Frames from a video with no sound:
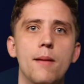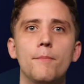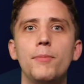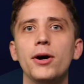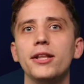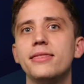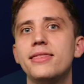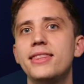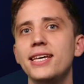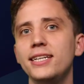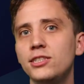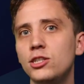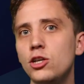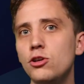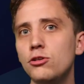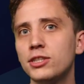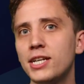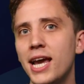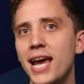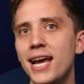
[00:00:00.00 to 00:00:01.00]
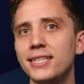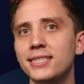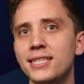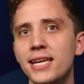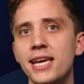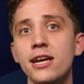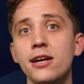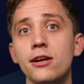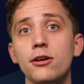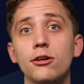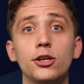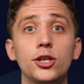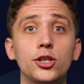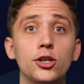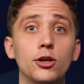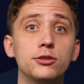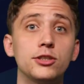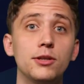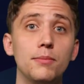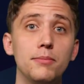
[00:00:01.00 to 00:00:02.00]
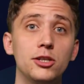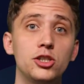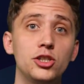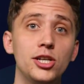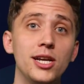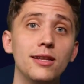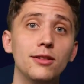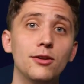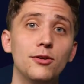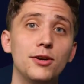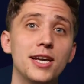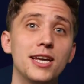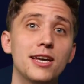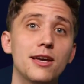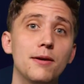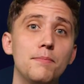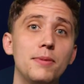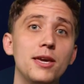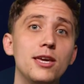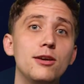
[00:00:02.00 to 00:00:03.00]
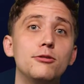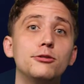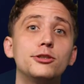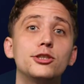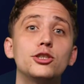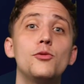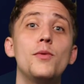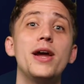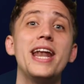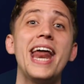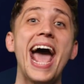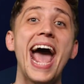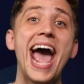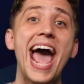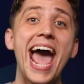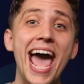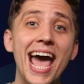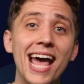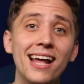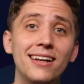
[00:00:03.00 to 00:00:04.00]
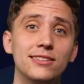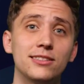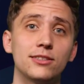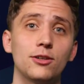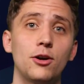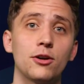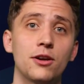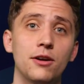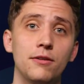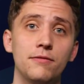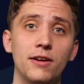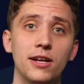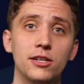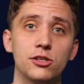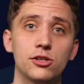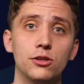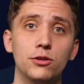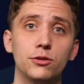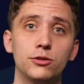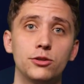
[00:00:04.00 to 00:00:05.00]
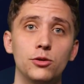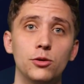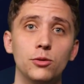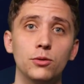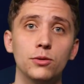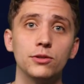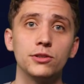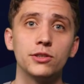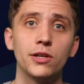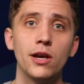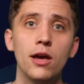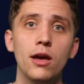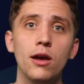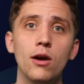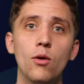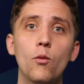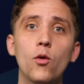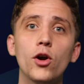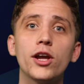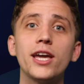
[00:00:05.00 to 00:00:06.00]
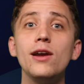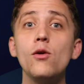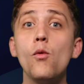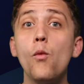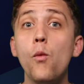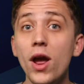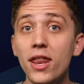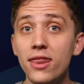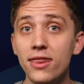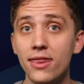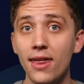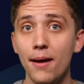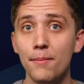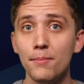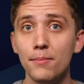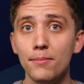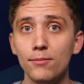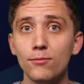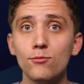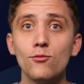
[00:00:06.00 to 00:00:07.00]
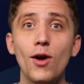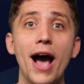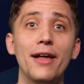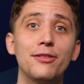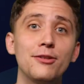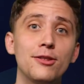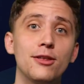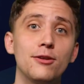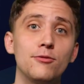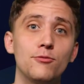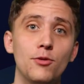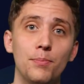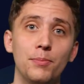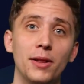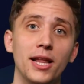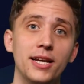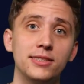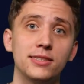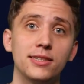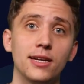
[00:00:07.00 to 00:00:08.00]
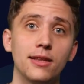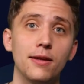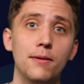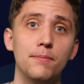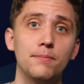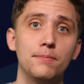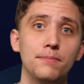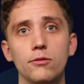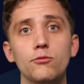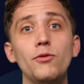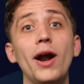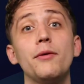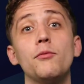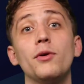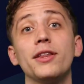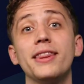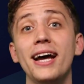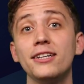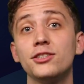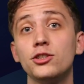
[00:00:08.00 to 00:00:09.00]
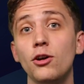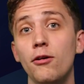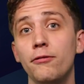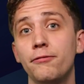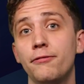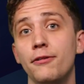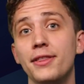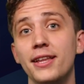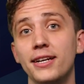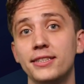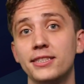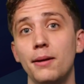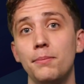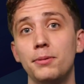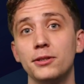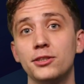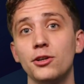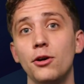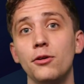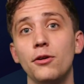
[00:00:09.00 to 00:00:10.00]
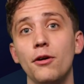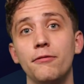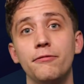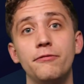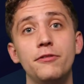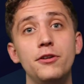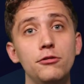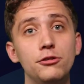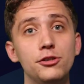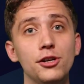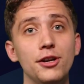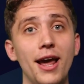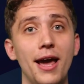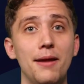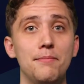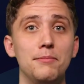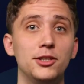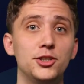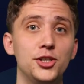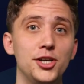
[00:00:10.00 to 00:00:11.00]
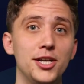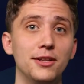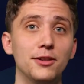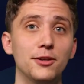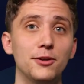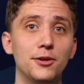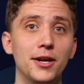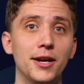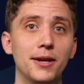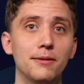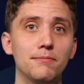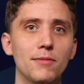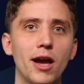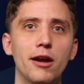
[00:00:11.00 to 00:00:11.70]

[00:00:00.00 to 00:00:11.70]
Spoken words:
But this use case here shows that machine learning can be used to enhance our conventional tools, working with them rather than replacing them. Right, well, that's all for this episode of Fusion and Machine Learning.